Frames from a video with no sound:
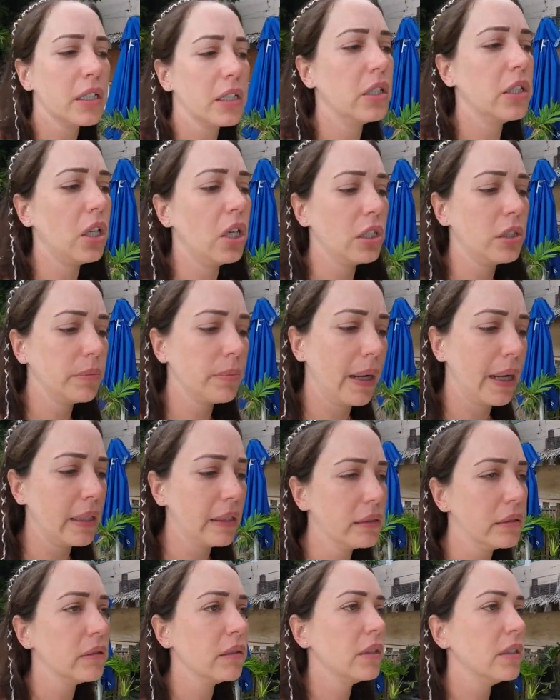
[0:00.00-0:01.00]
Not bad
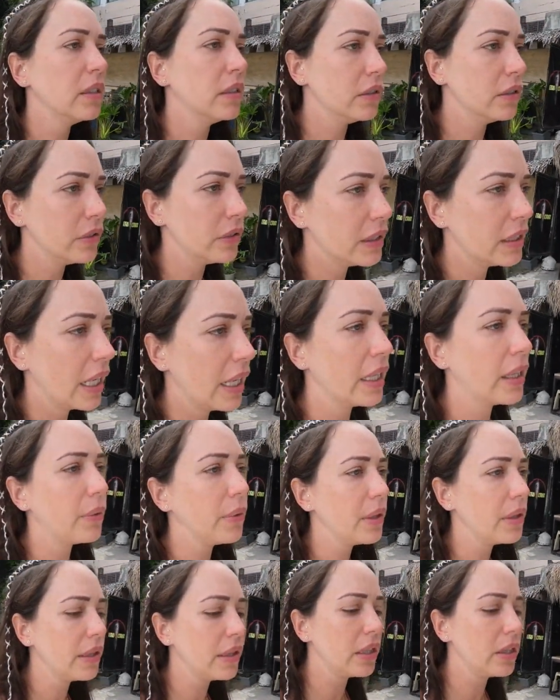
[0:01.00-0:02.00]
to take
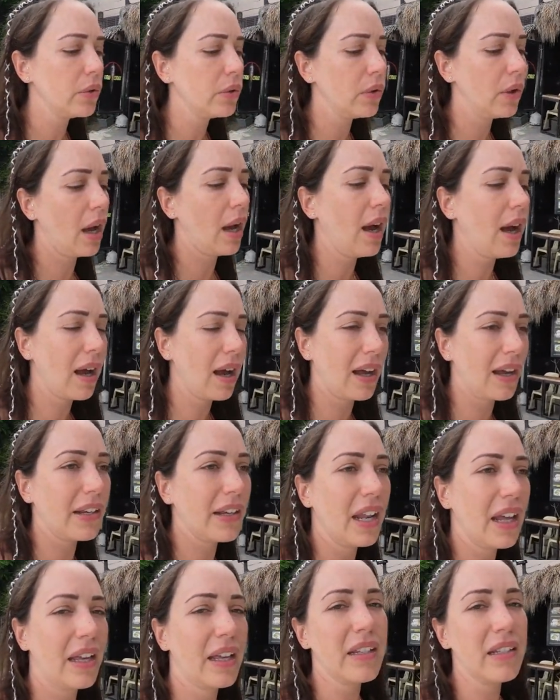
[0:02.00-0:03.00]
with you a
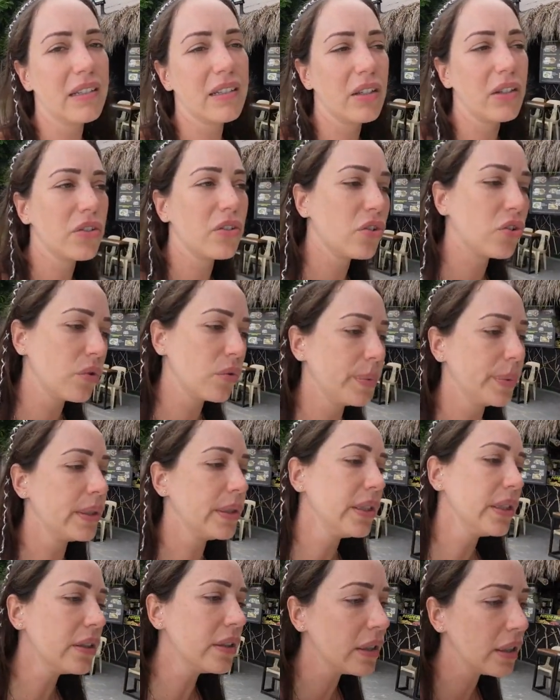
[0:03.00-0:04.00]
nice
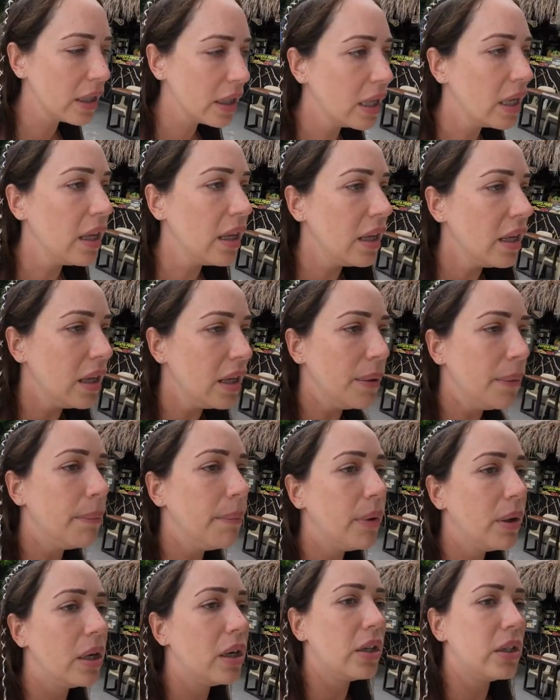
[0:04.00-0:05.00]
souvenir,
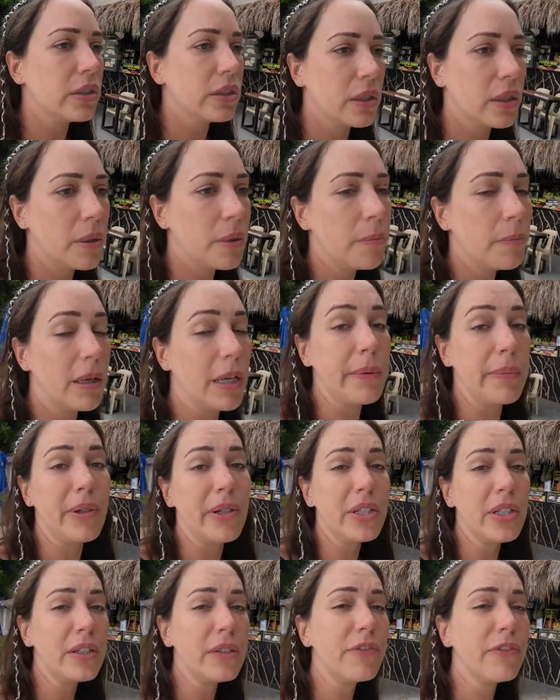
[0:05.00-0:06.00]
but my
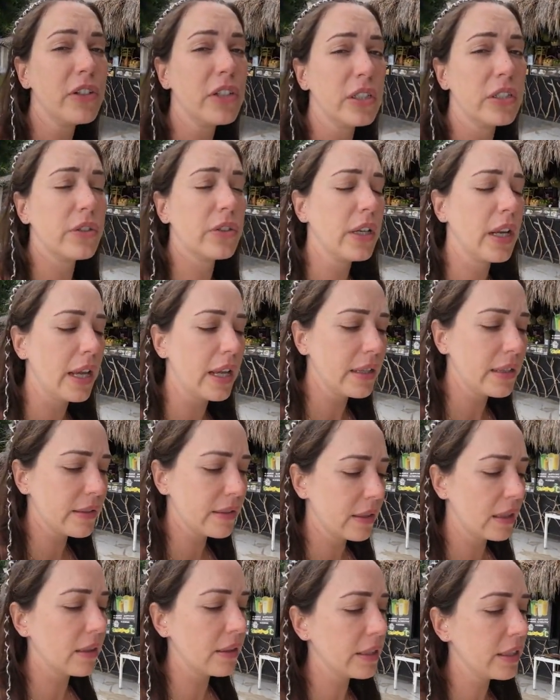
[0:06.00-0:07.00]
budget for today it's
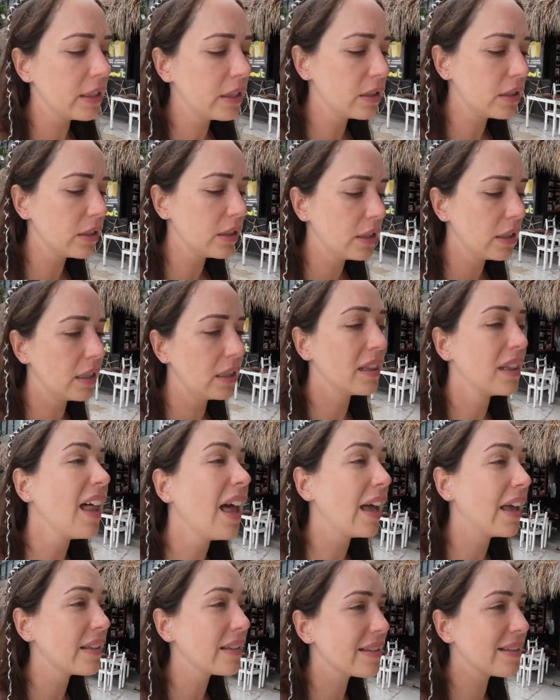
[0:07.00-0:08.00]
a little
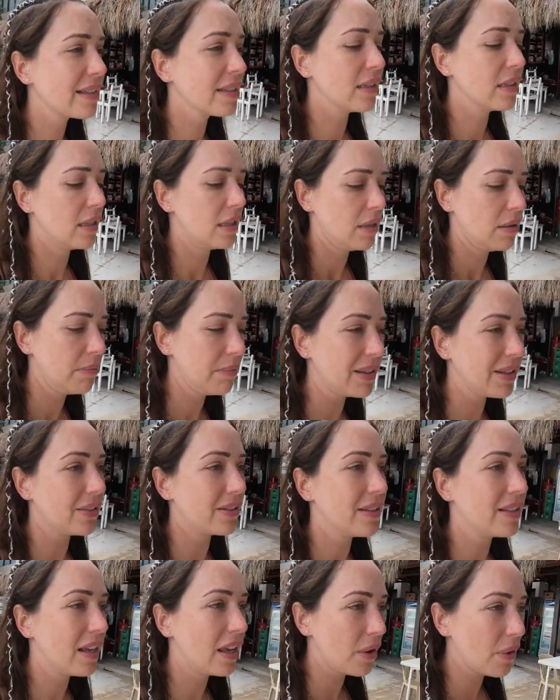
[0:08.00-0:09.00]
less
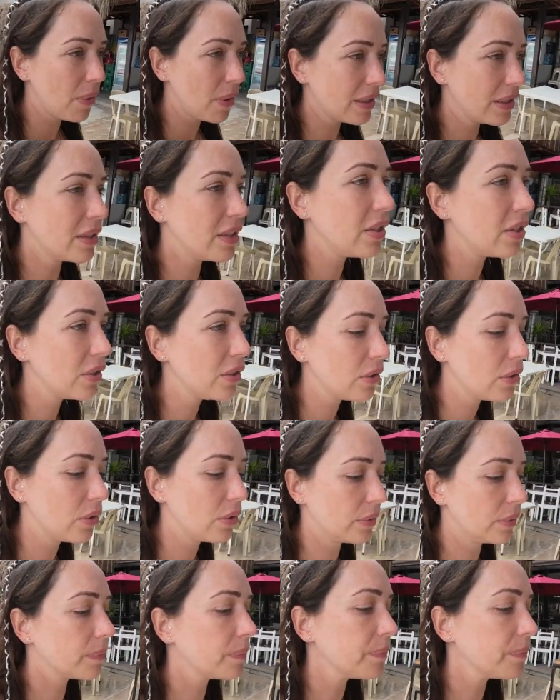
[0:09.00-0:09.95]
because I want to